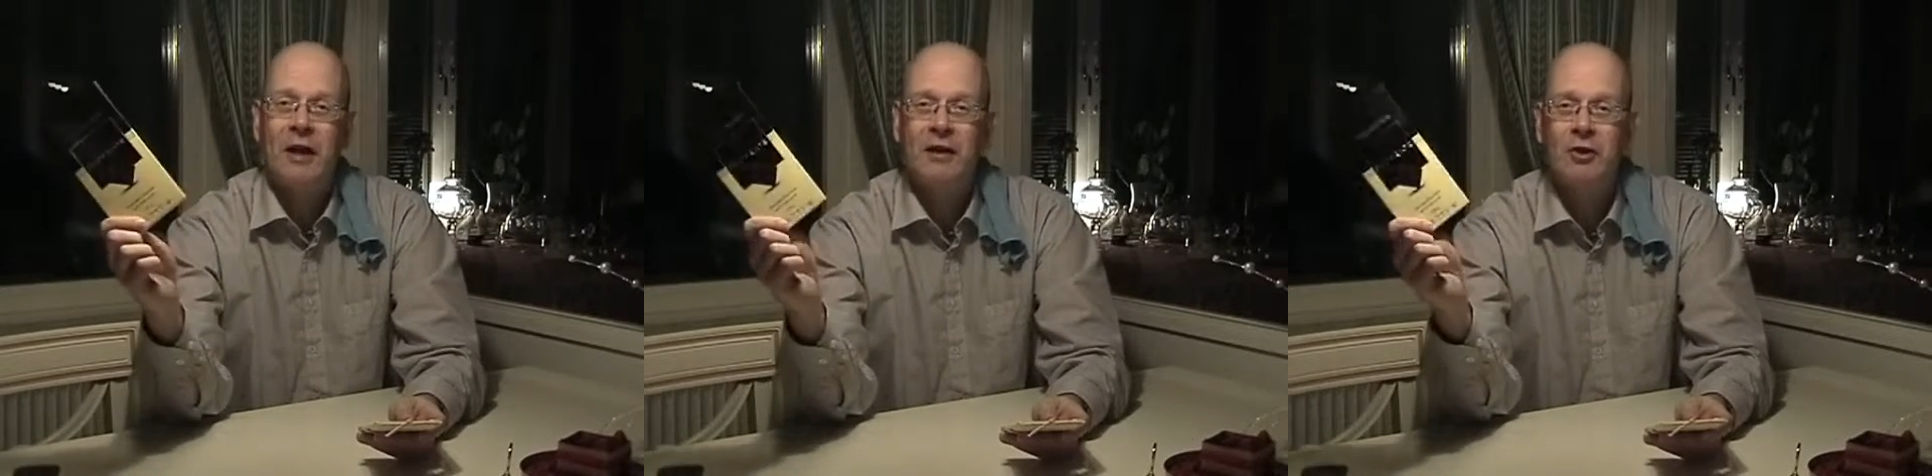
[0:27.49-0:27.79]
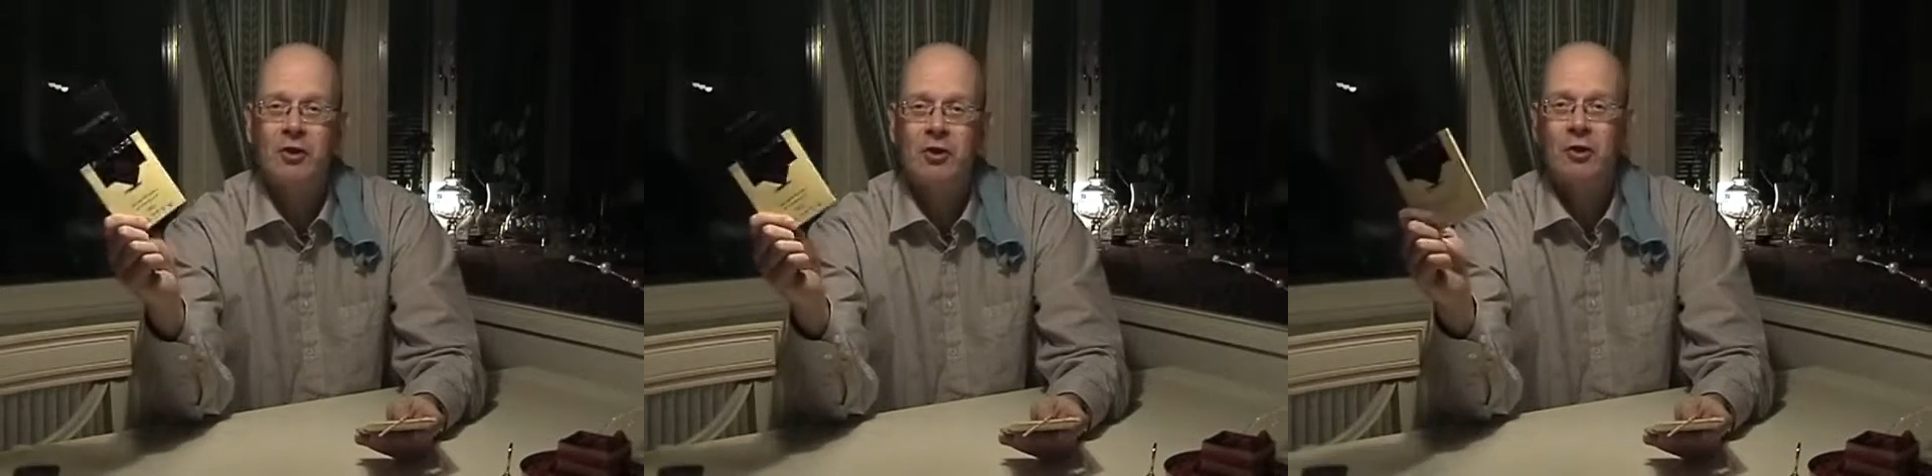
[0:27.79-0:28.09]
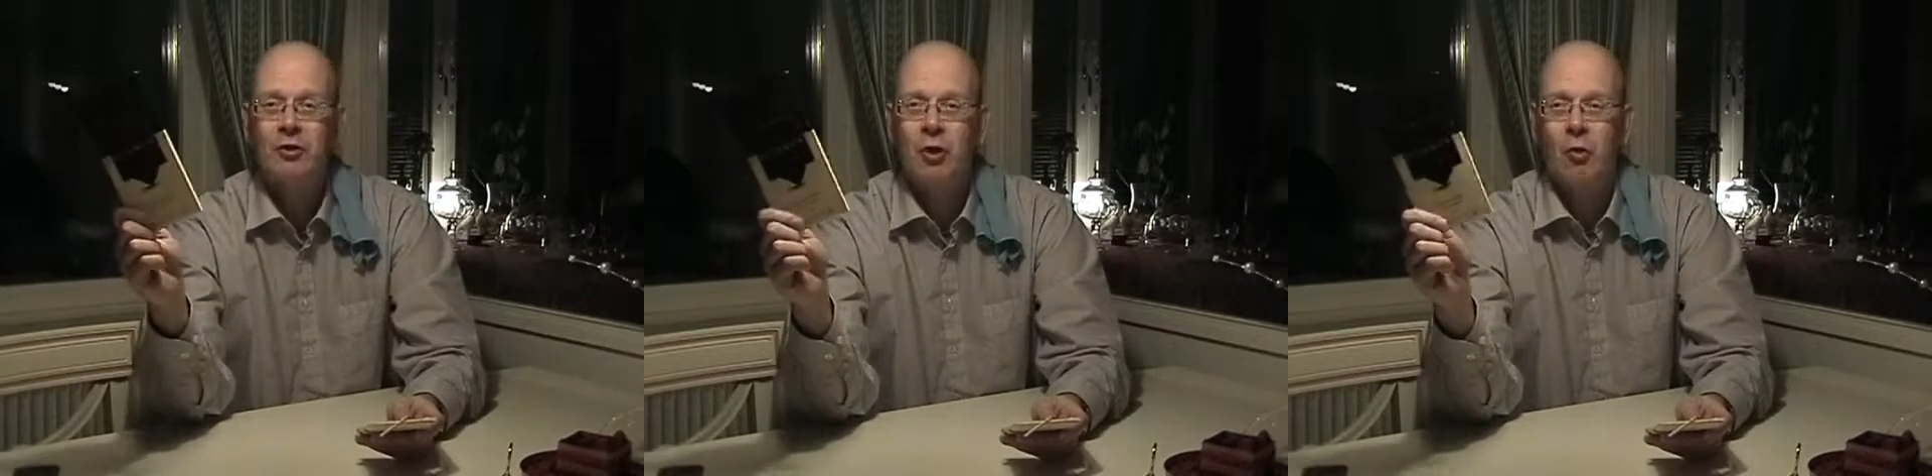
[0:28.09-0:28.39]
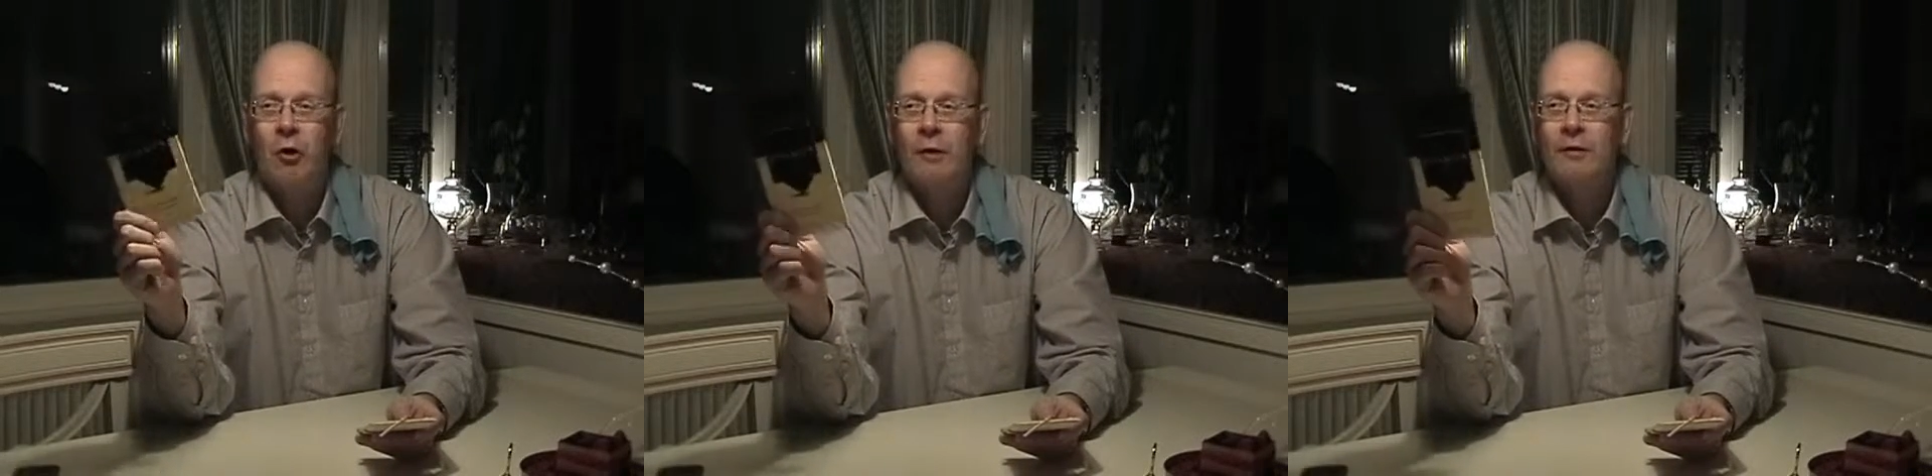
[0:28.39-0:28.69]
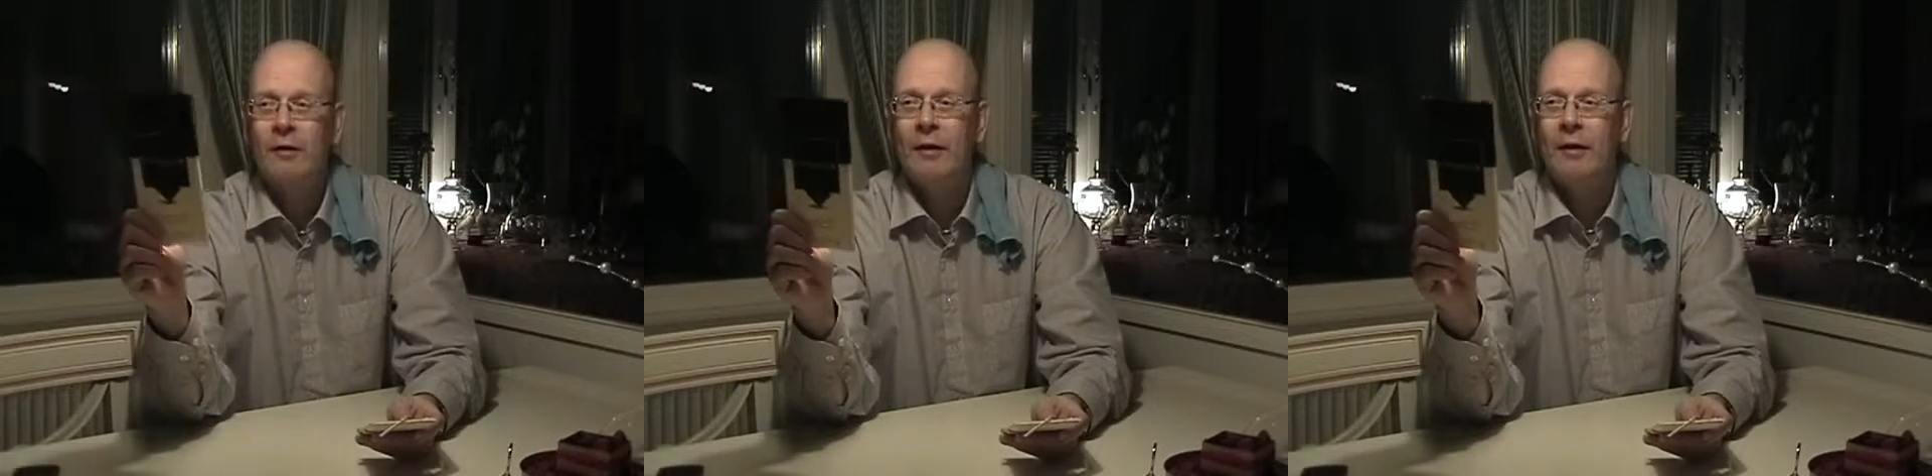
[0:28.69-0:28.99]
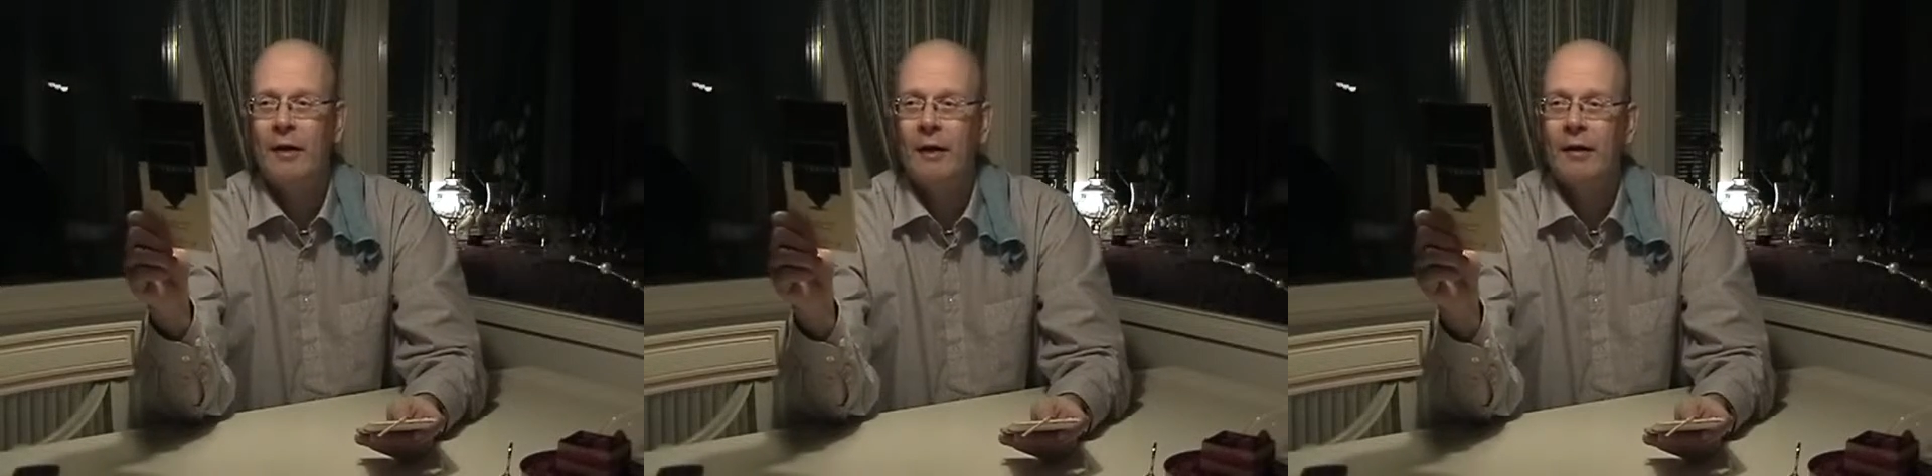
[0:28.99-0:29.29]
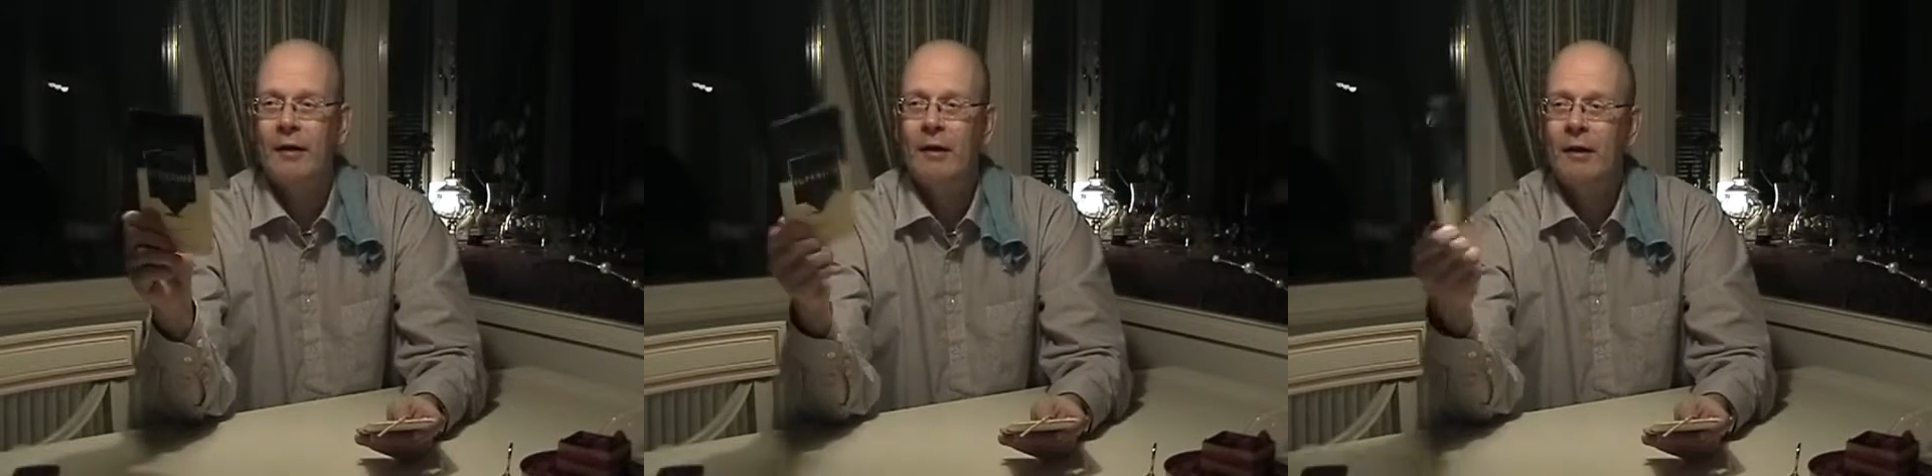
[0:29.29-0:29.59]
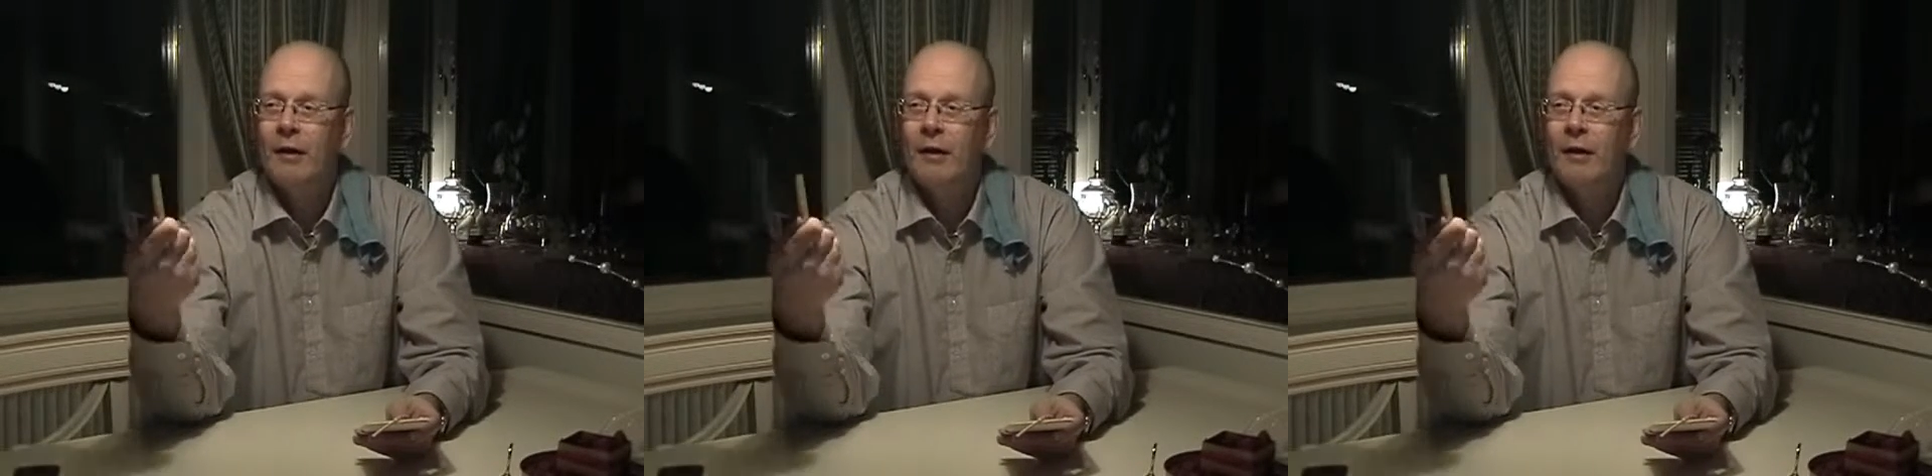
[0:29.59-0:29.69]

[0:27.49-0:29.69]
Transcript: Danish chocolate 80%